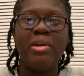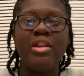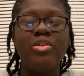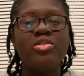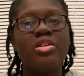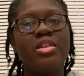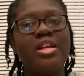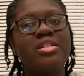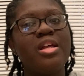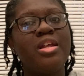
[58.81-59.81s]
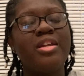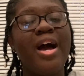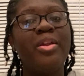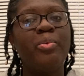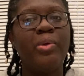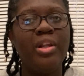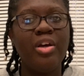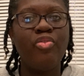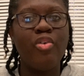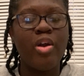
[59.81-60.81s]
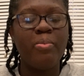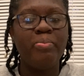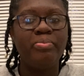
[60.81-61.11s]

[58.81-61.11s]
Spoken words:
and those are things that the doctor would look for.